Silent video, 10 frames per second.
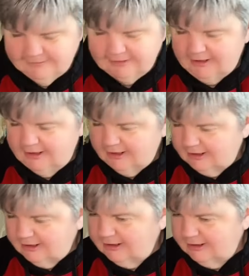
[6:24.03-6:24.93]

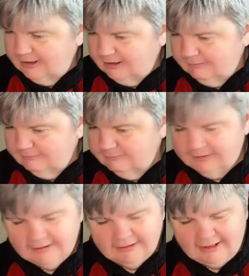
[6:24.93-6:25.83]
Yeah,
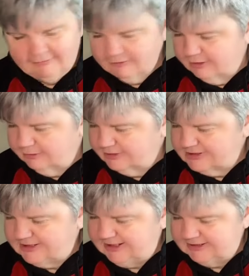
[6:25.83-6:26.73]
I've got another
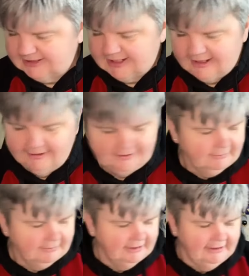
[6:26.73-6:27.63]
T to get out,
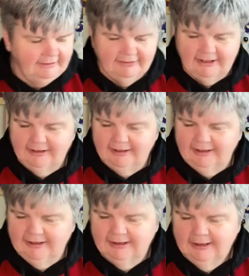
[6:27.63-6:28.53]
so I'm going to leave that
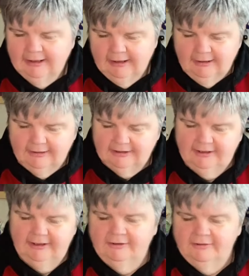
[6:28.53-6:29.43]
there.
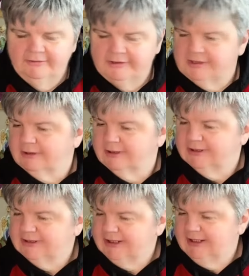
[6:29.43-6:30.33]
Turn it over so I can
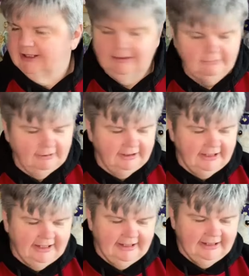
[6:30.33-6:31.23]
see. And then we're on
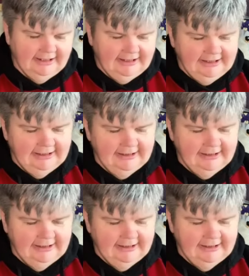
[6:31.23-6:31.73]
I.